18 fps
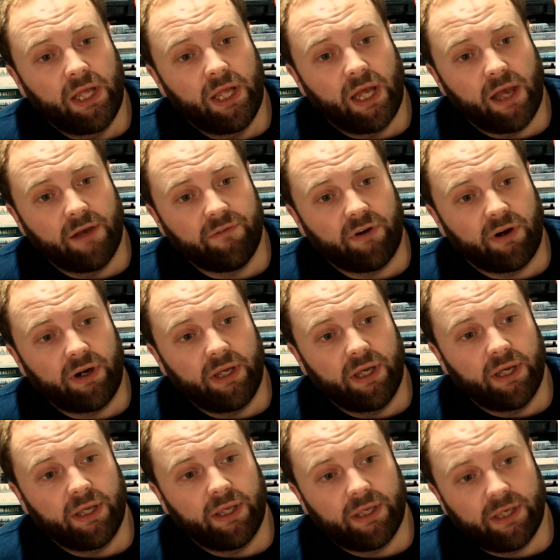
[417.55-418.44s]
a very
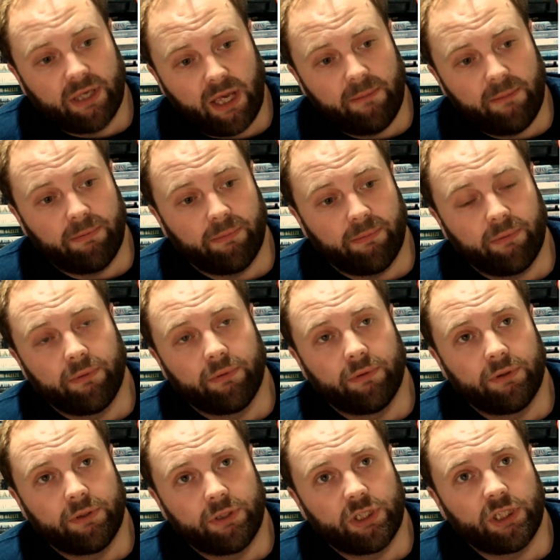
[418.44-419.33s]
capable
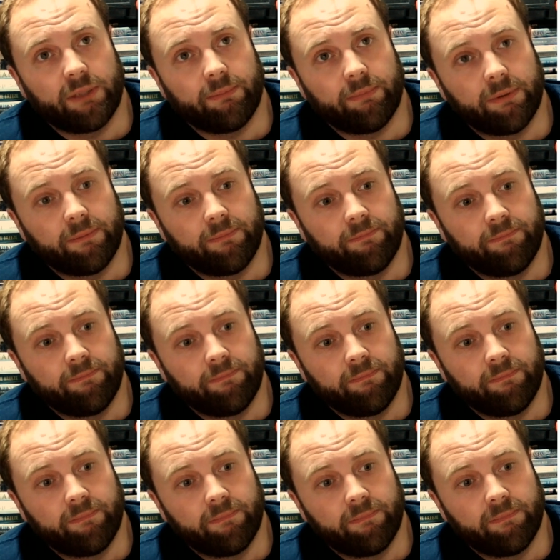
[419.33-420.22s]
ship.
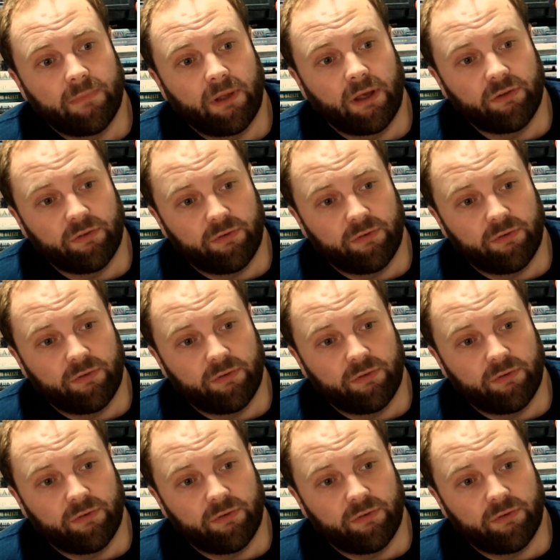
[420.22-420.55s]
As a